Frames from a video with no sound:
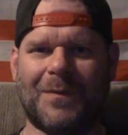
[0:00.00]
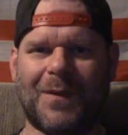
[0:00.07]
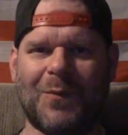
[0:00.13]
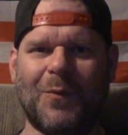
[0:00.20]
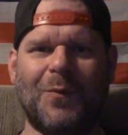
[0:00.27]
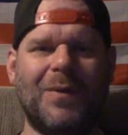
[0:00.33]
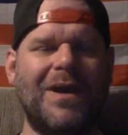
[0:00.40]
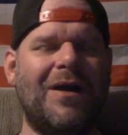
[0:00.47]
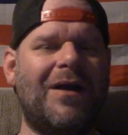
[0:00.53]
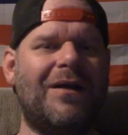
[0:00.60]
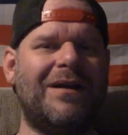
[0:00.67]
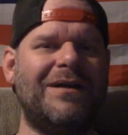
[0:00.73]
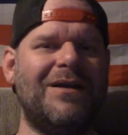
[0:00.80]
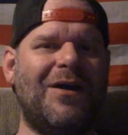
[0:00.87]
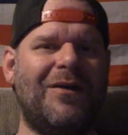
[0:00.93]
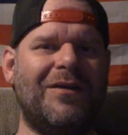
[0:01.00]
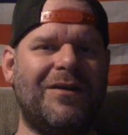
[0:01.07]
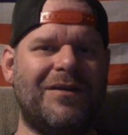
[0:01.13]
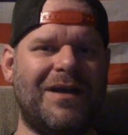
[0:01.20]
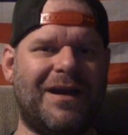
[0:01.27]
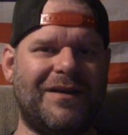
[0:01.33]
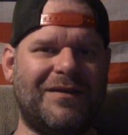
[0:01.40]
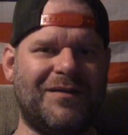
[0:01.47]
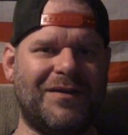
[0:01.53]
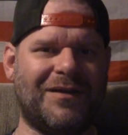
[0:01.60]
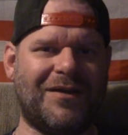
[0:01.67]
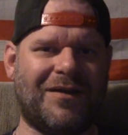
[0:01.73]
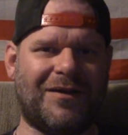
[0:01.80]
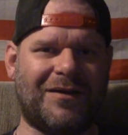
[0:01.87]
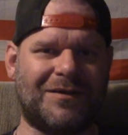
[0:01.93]
we already know they're not as good
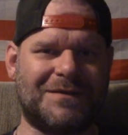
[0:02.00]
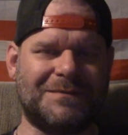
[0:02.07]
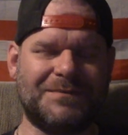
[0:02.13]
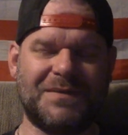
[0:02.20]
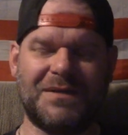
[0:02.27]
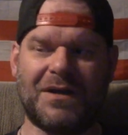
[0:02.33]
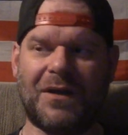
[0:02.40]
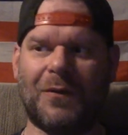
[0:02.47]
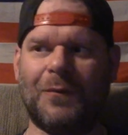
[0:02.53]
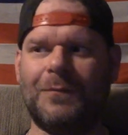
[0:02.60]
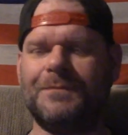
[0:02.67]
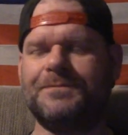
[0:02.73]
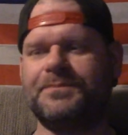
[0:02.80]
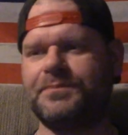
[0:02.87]
at cars. So,